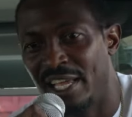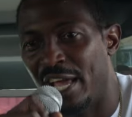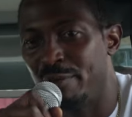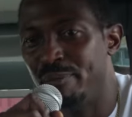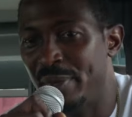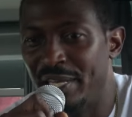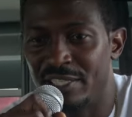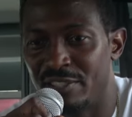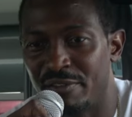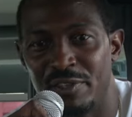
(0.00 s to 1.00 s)
and
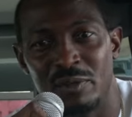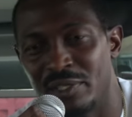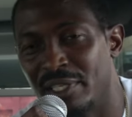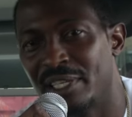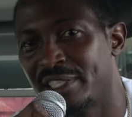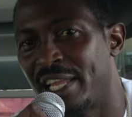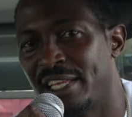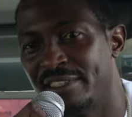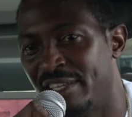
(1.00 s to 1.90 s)
billions of views and things like that.